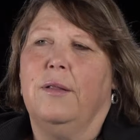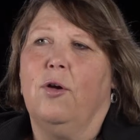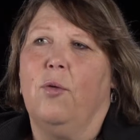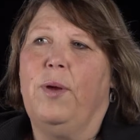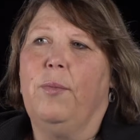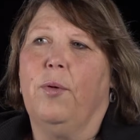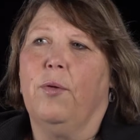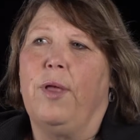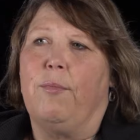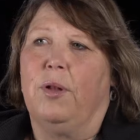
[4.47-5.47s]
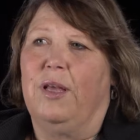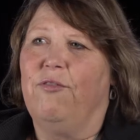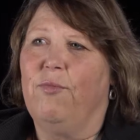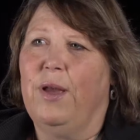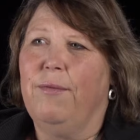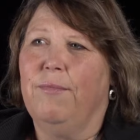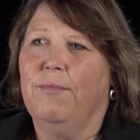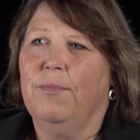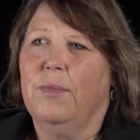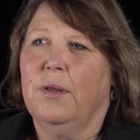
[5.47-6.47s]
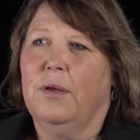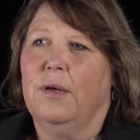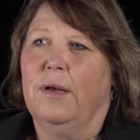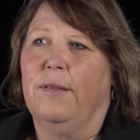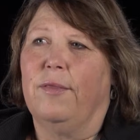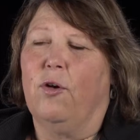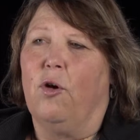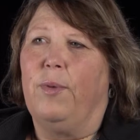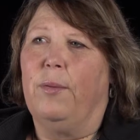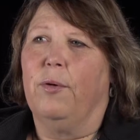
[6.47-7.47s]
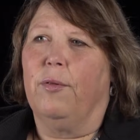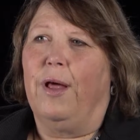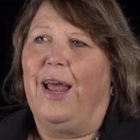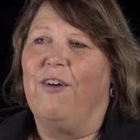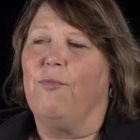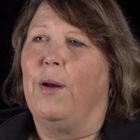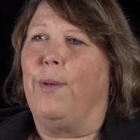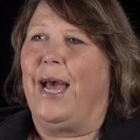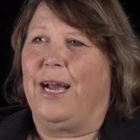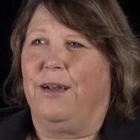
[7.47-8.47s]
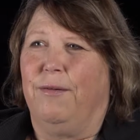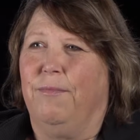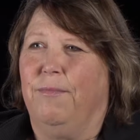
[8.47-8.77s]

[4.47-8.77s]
there are people that believe me and that there are people that have my back